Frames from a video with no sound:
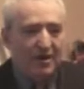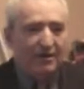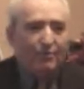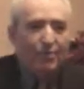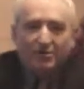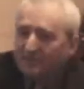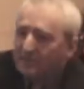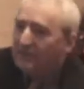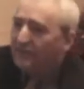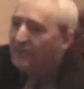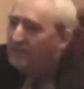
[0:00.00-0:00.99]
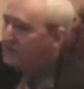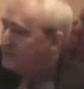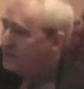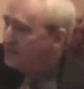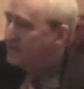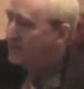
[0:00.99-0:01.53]
you know how I want to deliver it?
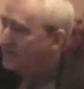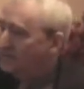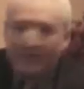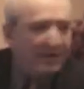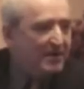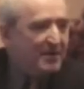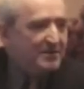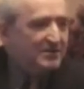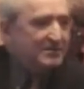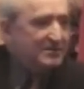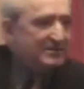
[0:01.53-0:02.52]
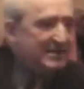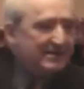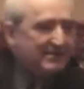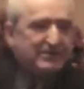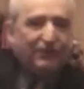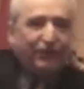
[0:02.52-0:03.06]
In a
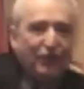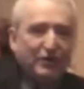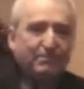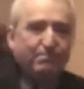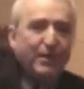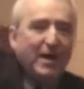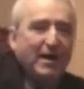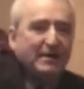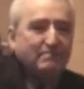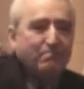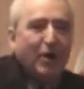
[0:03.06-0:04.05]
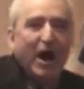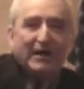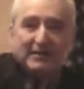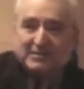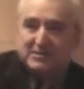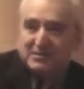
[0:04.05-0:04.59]
6-foot pine
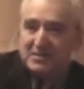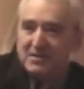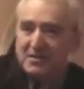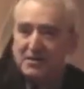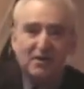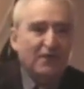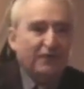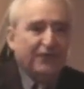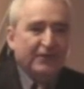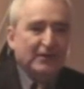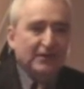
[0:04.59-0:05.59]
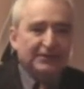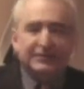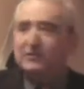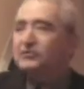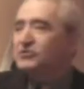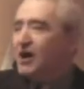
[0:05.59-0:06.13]
box, filled
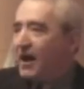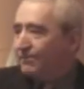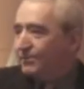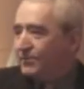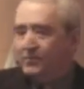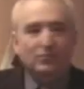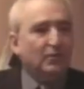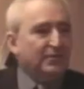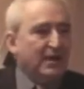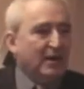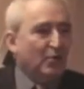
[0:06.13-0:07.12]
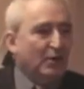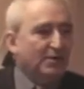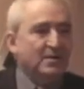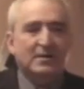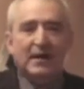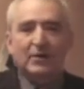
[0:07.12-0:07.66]
to the top with
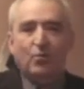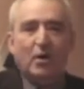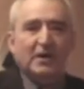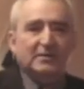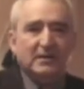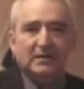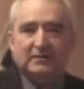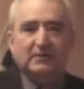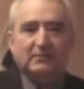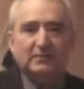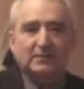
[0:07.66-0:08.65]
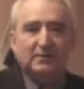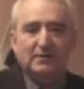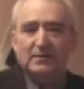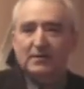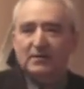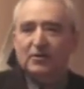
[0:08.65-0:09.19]
heroin and one needle.
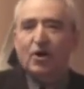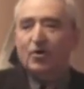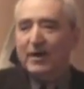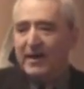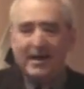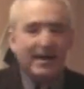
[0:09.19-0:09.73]
Go